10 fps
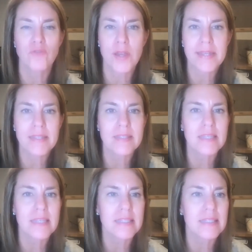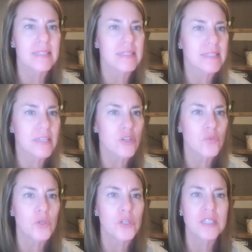frankincense, cedar
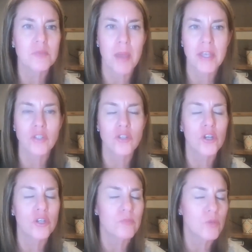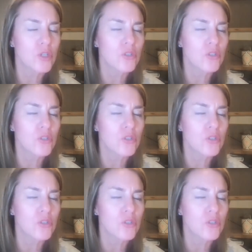woods, spikenard, myrrh.